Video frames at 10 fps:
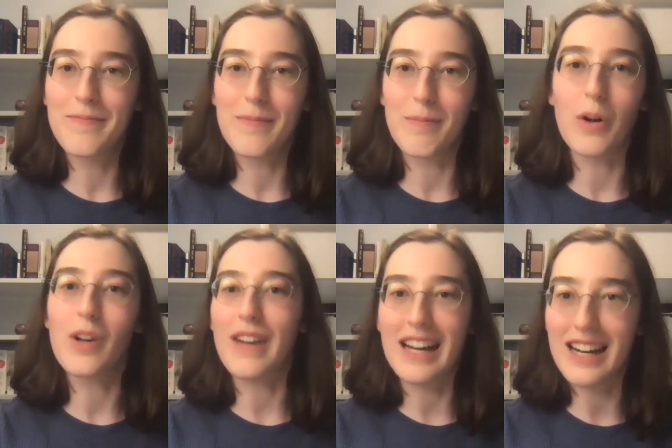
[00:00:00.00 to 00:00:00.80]

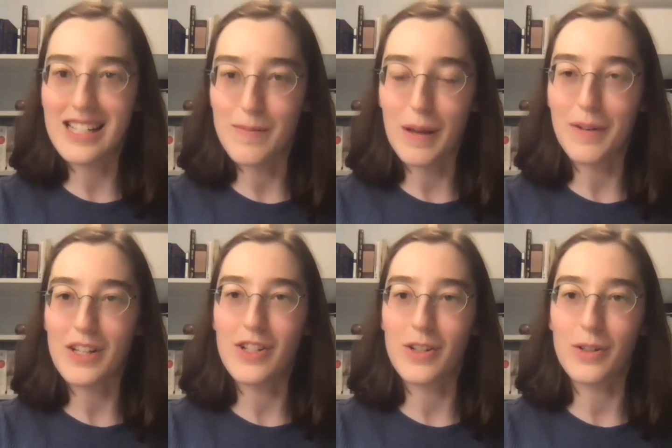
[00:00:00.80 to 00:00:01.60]
motivate us maybe
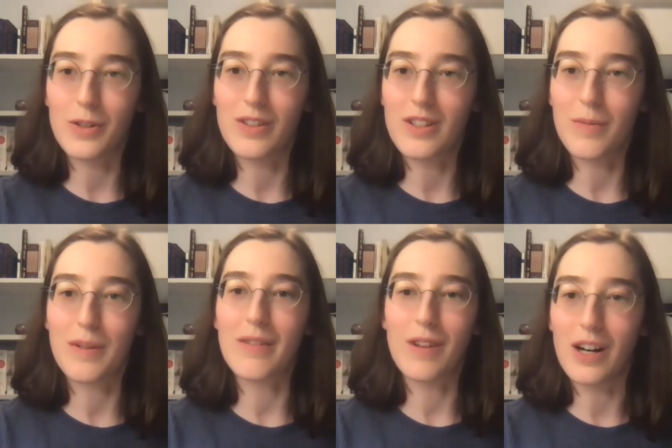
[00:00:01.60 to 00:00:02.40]
to be
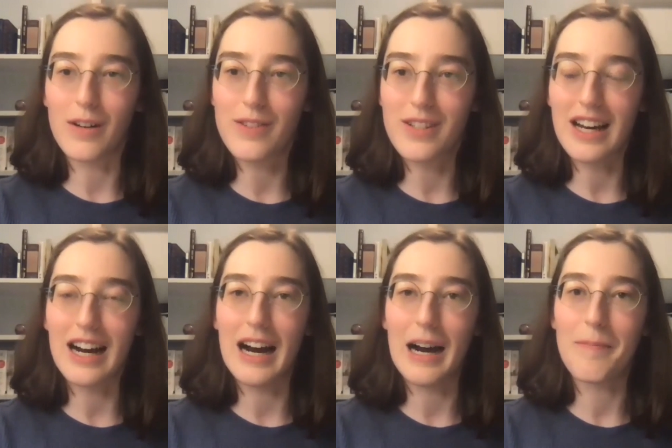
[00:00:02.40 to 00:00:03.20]
involved,
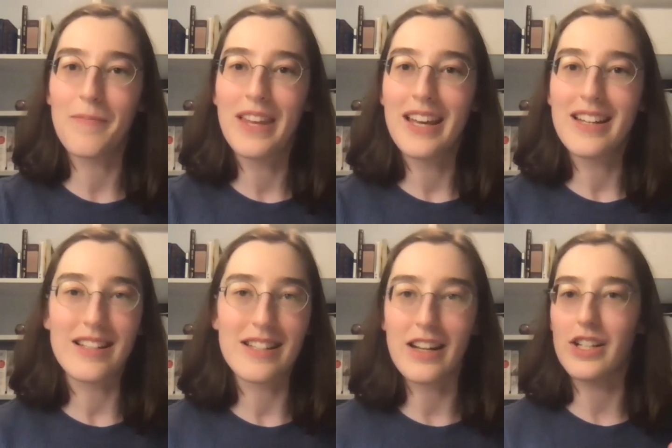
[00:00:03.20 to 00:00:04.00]
to
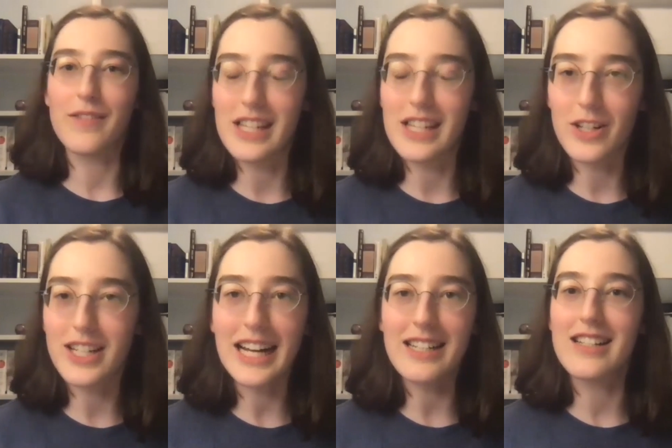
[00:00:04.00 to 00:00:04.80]
see ourselves as
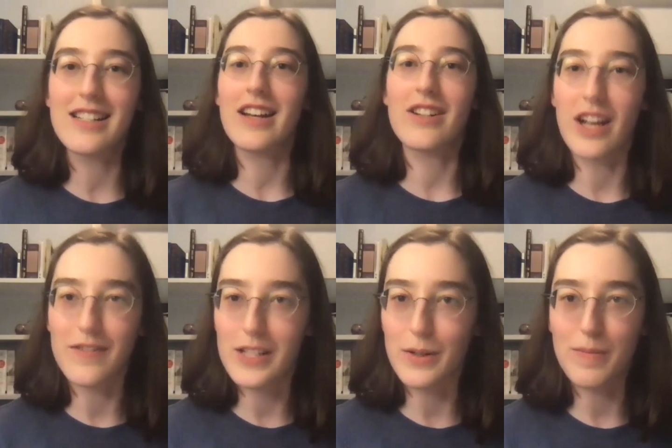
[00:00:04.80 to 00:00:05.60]
interconnected, to see
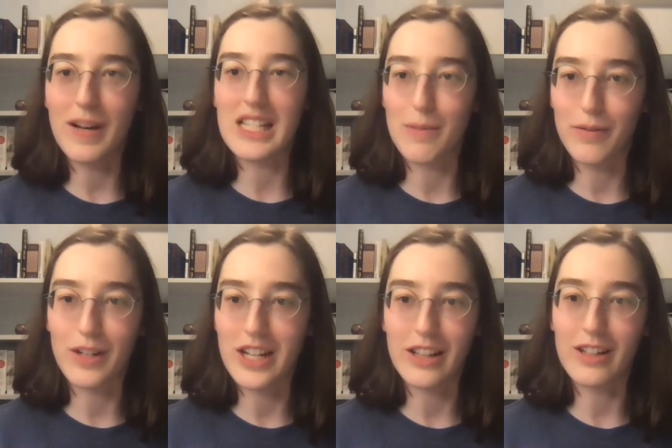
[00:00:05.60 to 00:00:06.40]
ourselves as responsible for
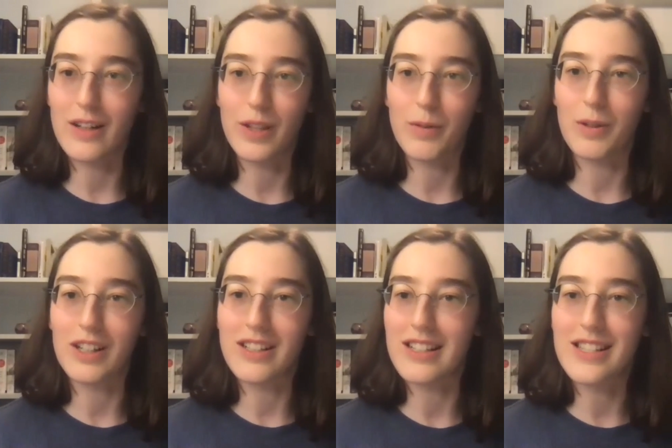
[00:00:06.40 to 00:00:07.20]
each other and for the
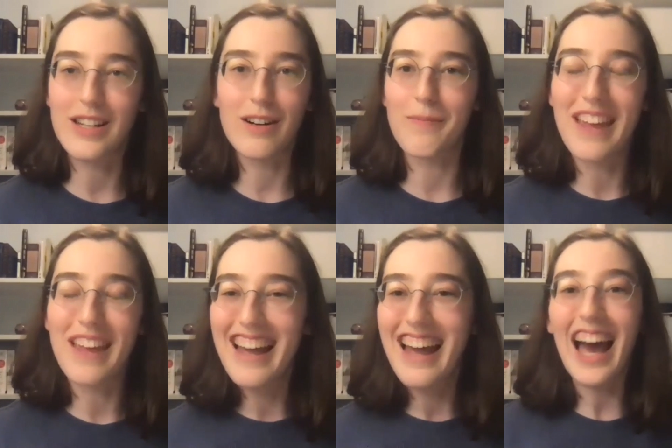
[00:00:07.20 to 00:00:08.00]
world. And so
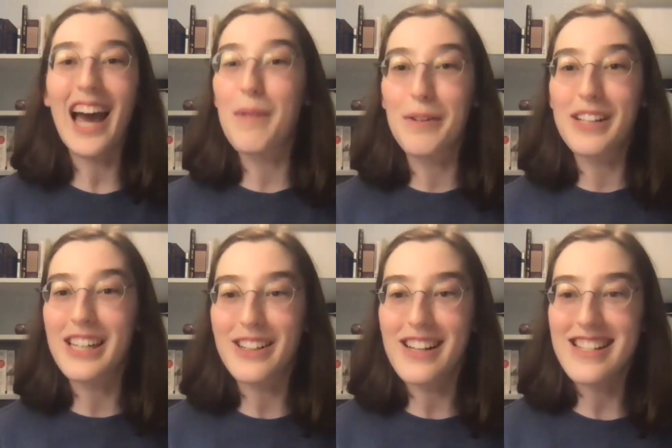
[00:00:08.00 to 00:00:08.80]
I'd be really
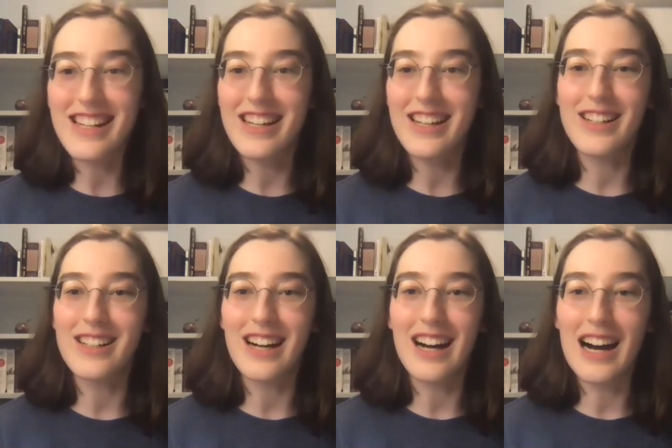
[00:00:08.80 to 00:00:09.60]
curious to hear,